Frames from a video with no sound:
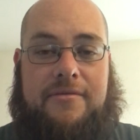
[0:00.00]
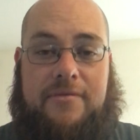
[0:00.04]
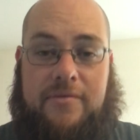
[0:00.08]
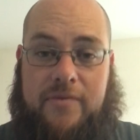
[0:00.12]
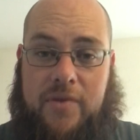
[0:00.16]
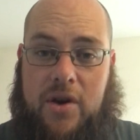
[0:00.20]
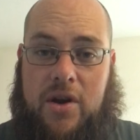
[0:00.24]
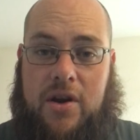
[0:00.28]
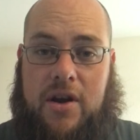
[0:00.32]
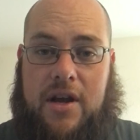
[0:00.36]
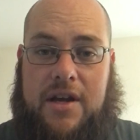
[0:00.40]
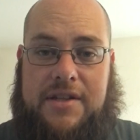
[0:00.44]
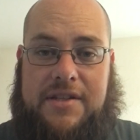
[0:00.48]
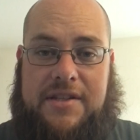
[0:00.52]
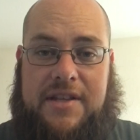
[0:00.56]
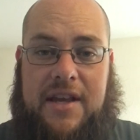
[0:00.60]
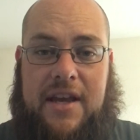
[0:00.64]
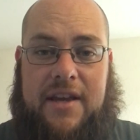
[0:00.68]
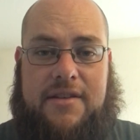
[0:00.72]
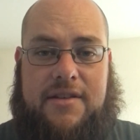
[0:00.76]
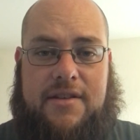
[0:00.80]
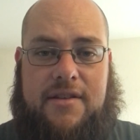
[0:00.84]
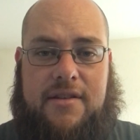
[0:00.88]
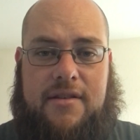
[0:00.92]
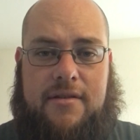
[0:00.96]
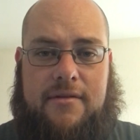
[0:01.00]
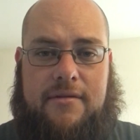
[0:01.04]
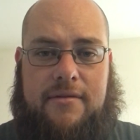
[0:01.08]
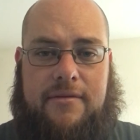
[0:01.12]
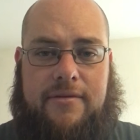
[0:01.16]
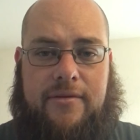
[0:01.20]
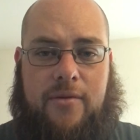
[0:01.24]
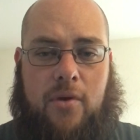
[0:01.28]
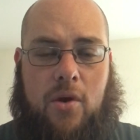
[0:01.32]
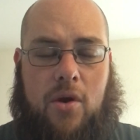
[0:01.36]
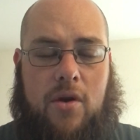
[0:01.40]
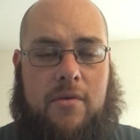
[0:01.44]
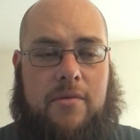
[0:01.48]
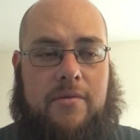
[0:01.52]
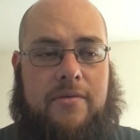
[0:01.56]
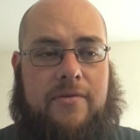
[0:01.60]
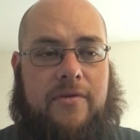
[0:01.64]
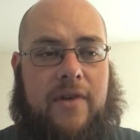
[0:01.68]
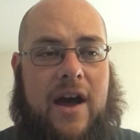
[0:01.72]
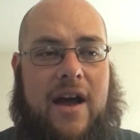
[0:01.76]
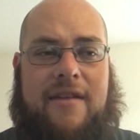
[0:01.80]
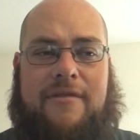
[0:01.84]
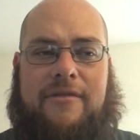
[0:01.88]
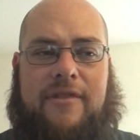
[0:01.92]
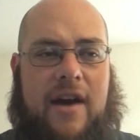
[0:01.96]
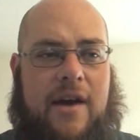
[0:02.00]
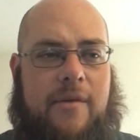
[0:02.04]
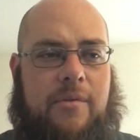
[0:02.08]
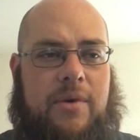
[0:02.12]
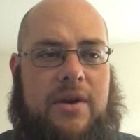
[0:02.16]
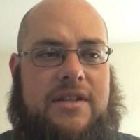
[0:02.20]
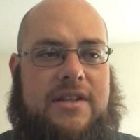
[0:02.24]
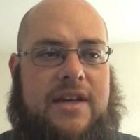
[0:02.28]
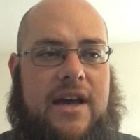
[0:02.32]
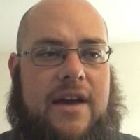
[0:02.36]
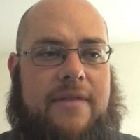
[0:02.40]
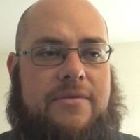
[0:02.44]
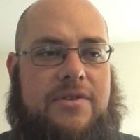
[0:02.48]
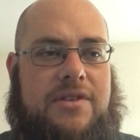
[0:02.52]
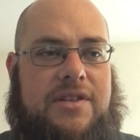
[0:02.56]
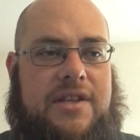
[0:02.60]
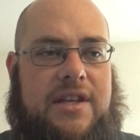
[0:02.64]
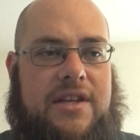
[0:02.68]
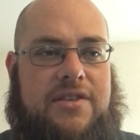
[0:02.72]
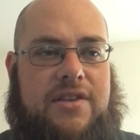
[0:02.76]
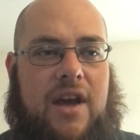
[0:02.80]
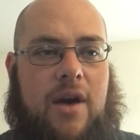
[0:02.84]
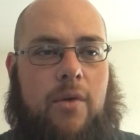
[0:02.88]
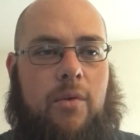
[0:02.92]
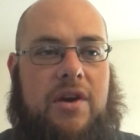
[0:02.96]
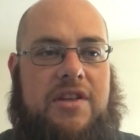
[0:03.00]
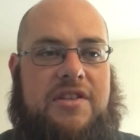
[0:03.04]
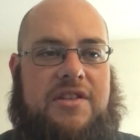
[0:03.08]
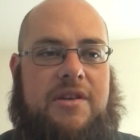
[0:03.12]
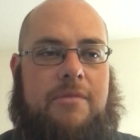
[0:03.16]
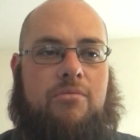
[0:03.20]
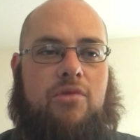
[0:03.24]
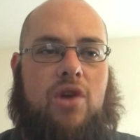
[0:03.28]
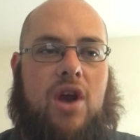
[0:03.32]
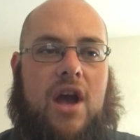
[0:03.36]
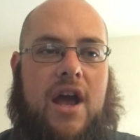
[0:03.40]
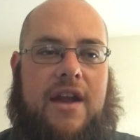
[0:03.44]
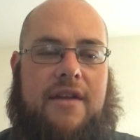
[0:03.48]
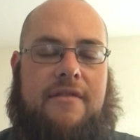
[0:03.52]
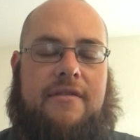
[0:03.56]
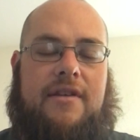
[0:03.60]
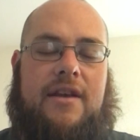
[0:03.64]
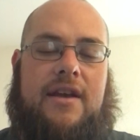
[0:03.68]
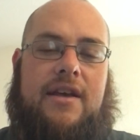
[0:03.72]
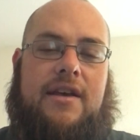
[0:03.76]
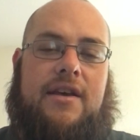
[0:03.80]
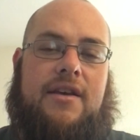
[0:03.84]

for a sixth. 5-way tie for 6. You got Wesley Bryan.